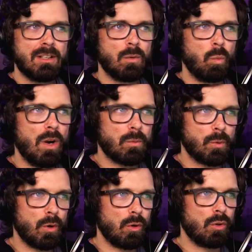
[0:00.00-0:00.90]
What
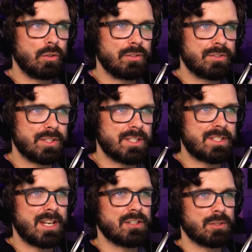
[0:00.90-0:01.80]
role did this
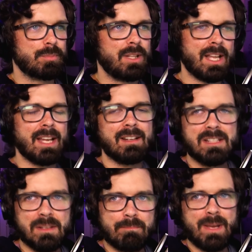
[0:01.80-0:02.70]
character play
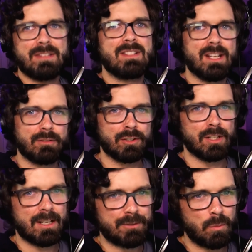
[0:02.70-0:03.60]
in the best day of your
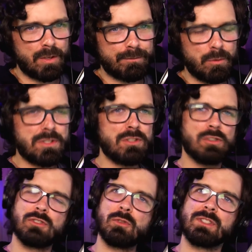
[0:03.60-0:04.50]
life? And what it forces you
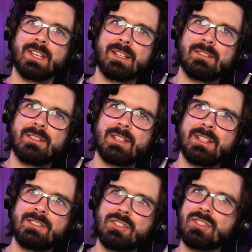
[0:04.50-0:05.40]
to do is
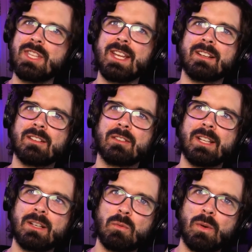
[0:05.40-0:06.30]
just think,
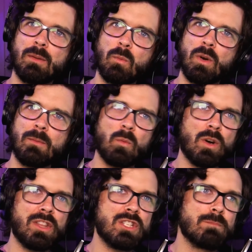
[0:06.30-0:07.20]
like, what are these